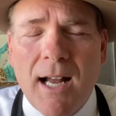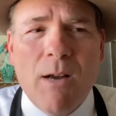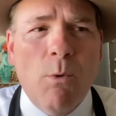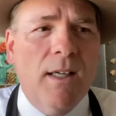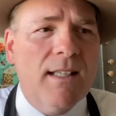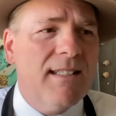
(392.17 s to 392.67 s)
I
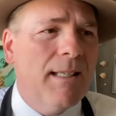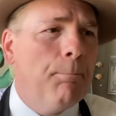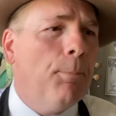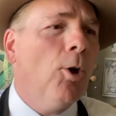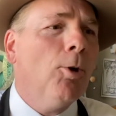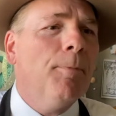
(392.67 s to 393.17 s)
want to see
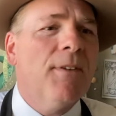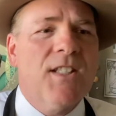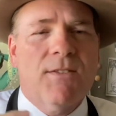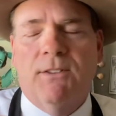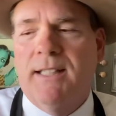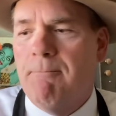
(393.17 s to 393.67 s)

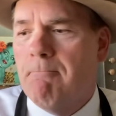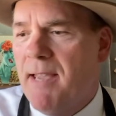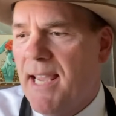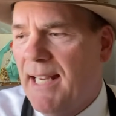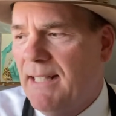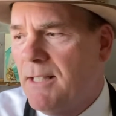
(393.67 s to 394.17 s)
purposefully
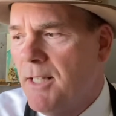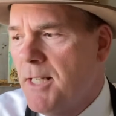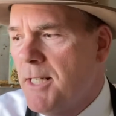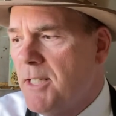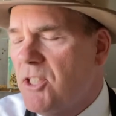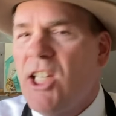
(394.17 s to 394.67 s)
made
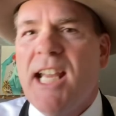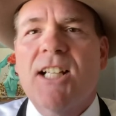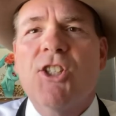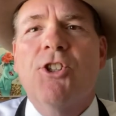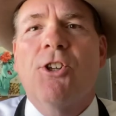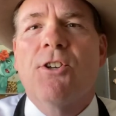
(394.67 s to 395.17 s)

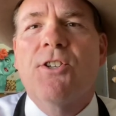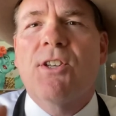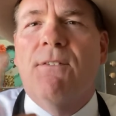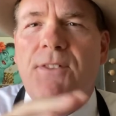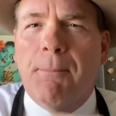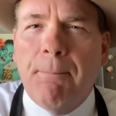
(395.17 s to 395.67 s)
textures
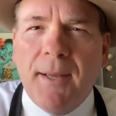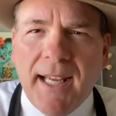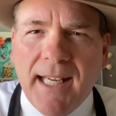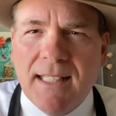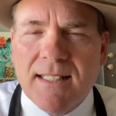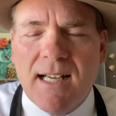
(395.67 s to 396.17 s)
of the
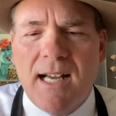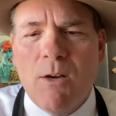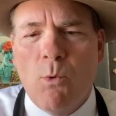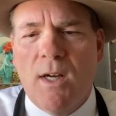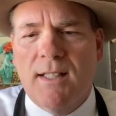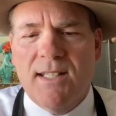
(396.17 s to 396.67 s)
paint. I
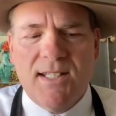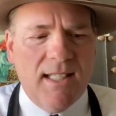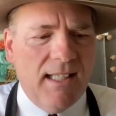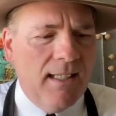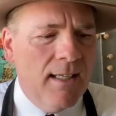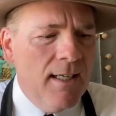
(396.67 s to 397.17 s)
want to see